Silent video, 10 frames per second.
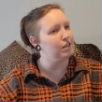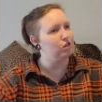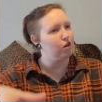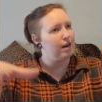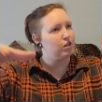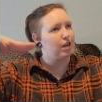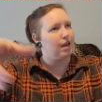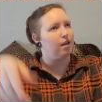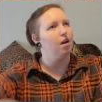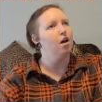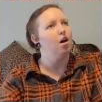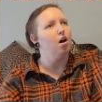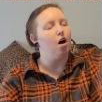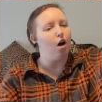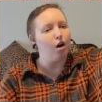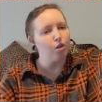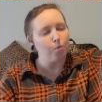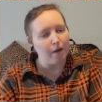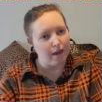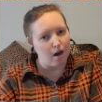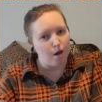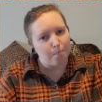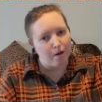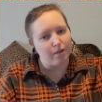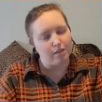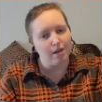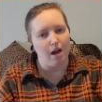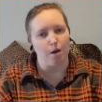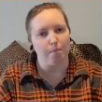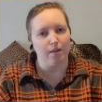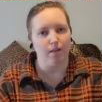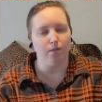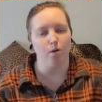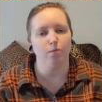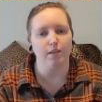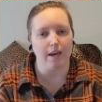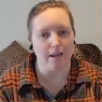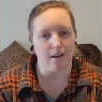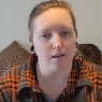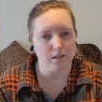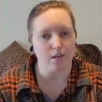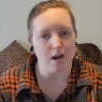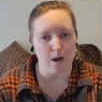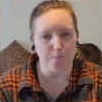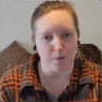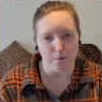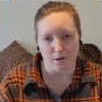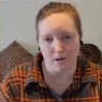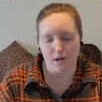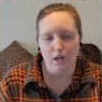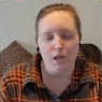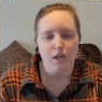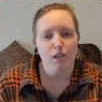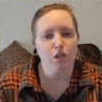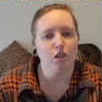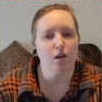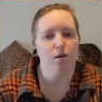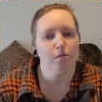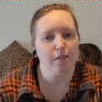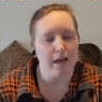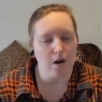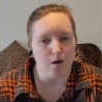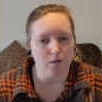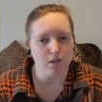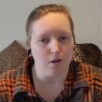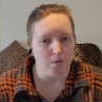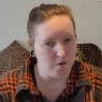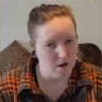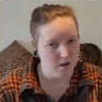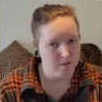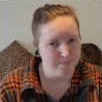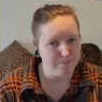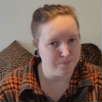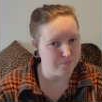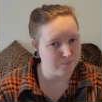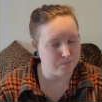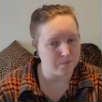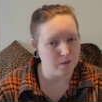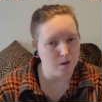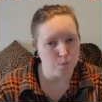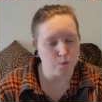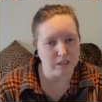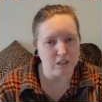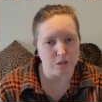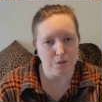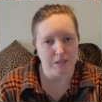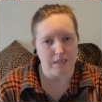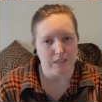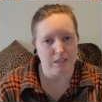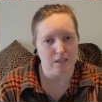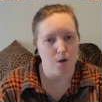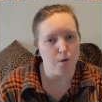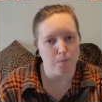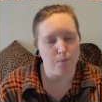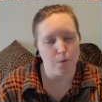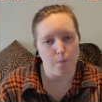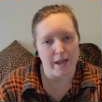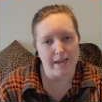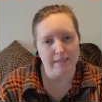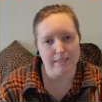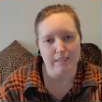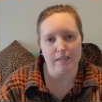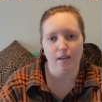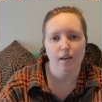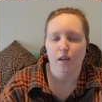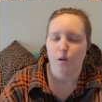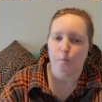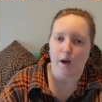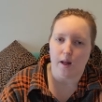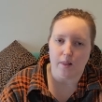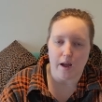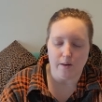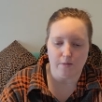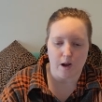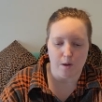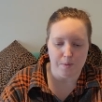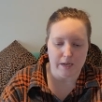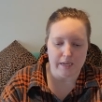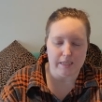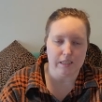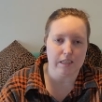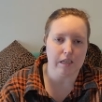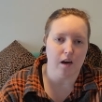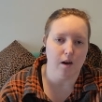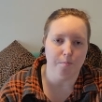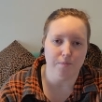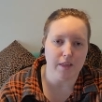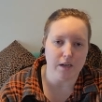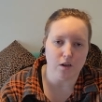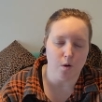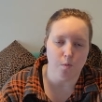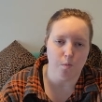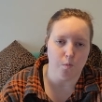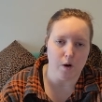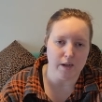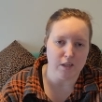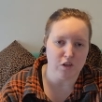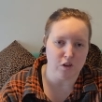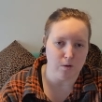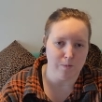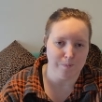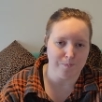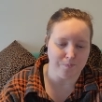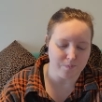the trash can all the way up on the top and then loads it in. It's a top loader. So that also reduces the waste. But a lot of companies, they don't want to